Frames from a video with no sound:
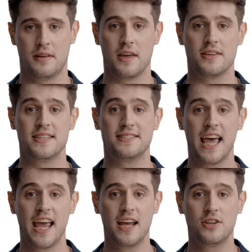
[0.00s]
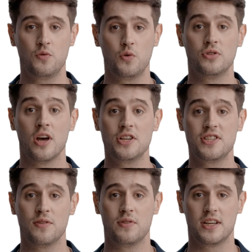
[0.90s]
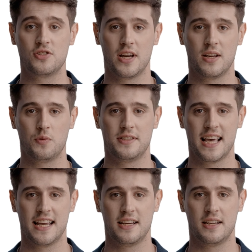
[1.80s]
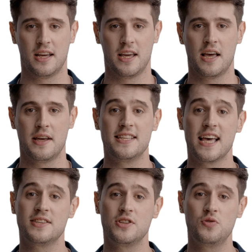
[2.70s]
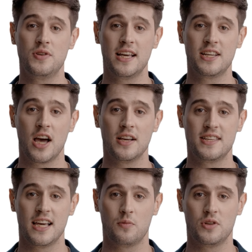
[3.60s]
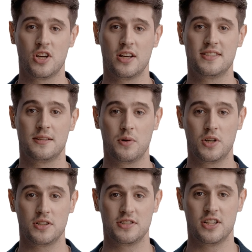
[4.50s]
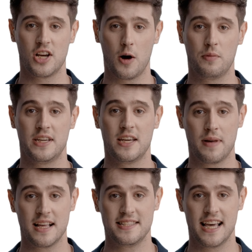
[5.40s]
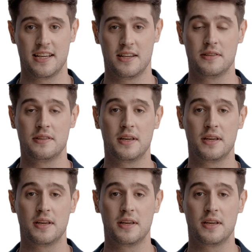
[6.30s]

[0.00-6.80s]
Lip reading: Since AI tools are generally trained with data, they tend to create content which are similar to commonly met data.